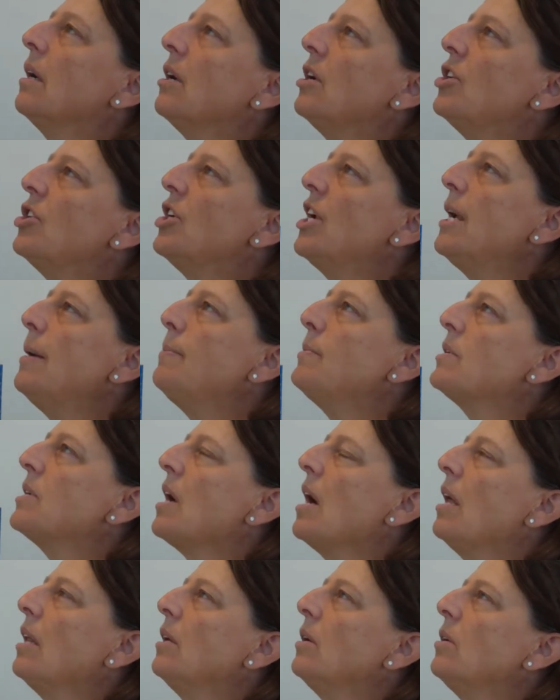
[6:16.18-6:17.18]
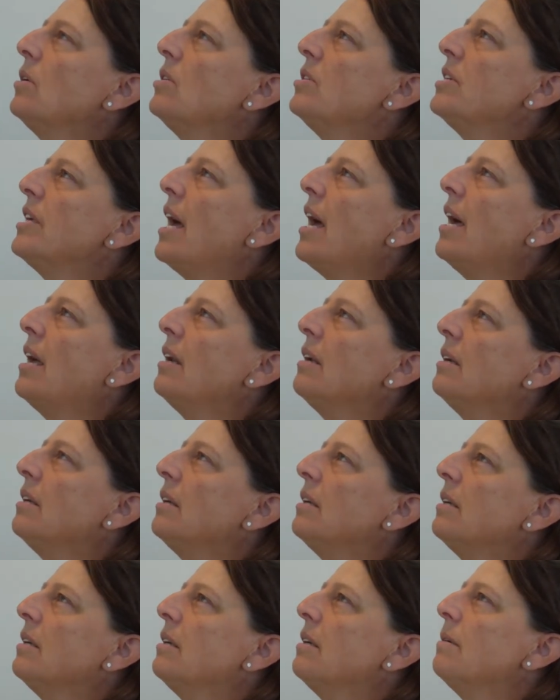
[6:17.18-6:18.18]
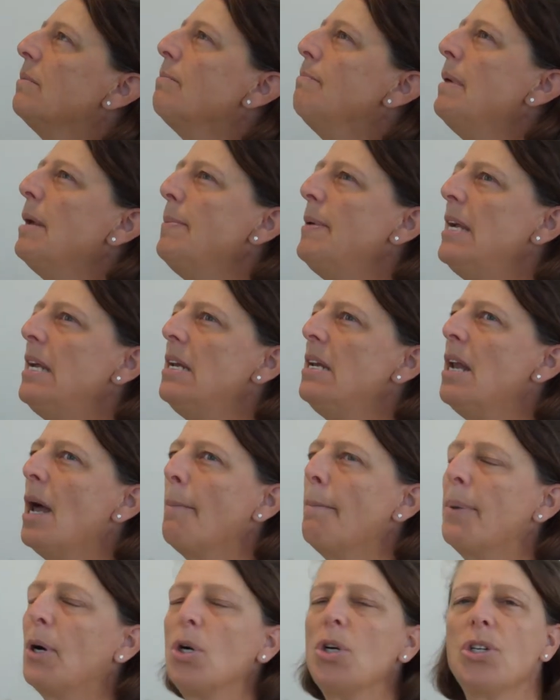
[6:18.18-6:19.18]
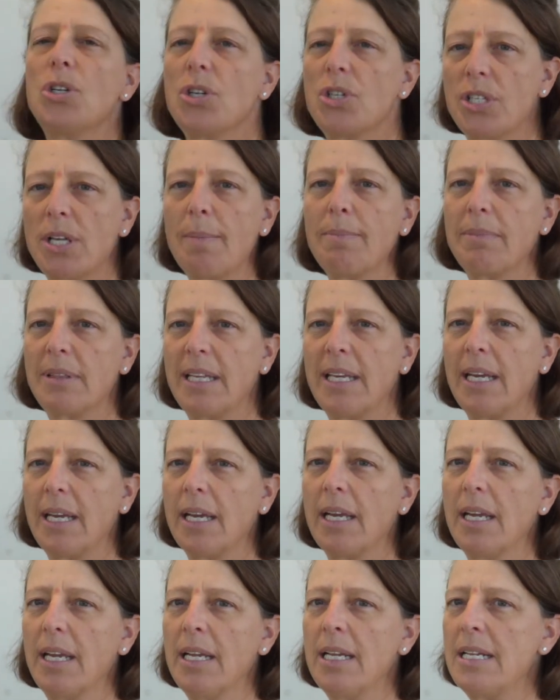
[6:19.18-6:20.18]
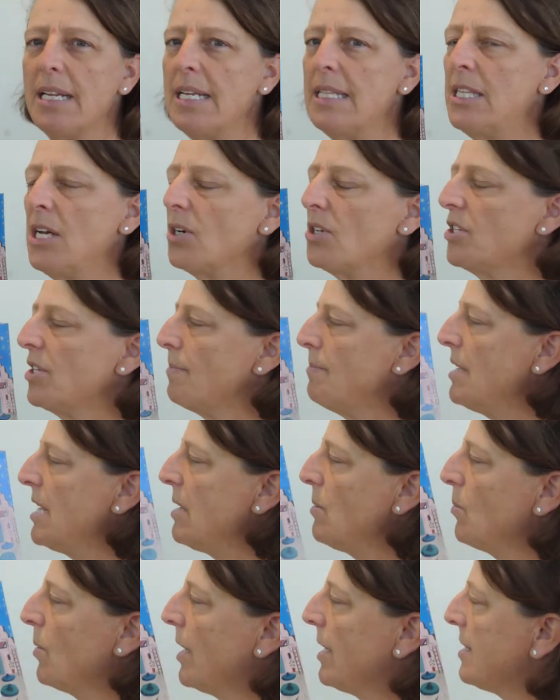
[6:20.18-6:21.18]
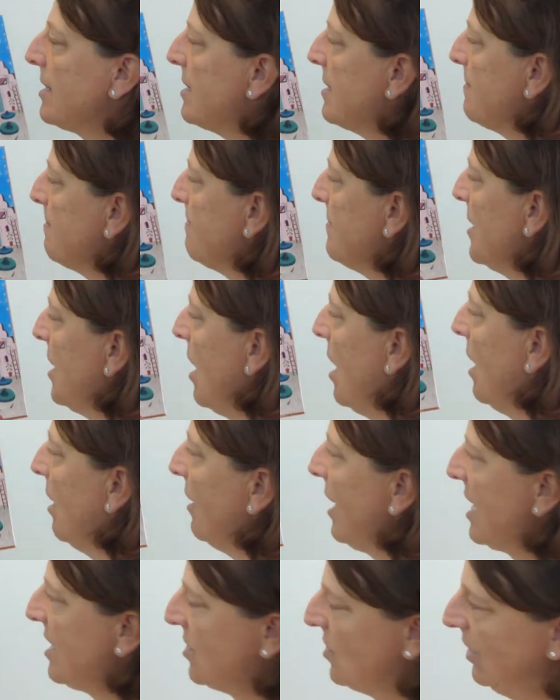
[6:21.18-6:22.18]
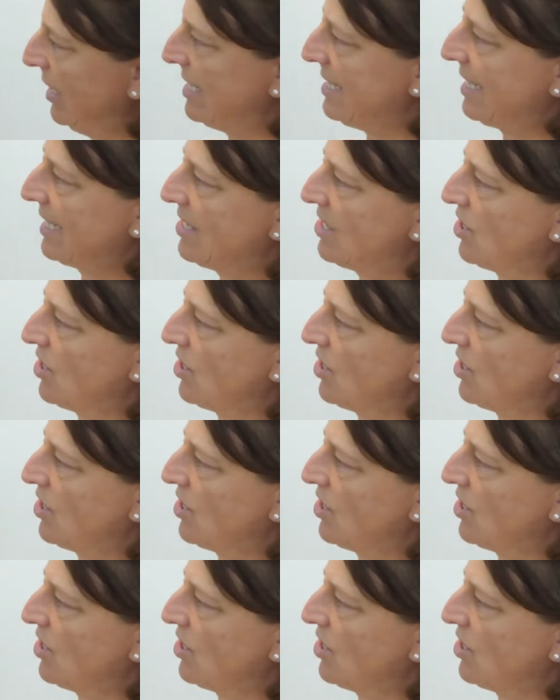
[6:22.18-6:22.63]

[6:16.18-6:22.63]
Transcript: shapes, colors, and maybe numbers or something. There's some neat ones. All right, so let's get